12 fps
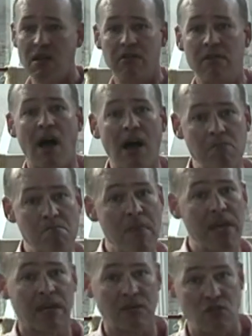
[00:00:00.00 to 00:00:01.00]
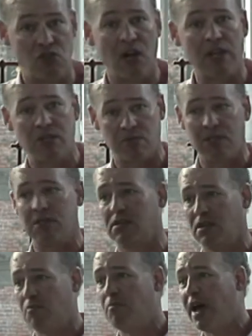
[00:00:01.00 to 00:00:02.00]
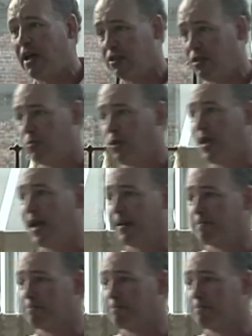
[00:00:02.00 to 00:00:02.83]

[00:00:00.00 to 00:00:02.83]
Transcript: not in making judgments about the play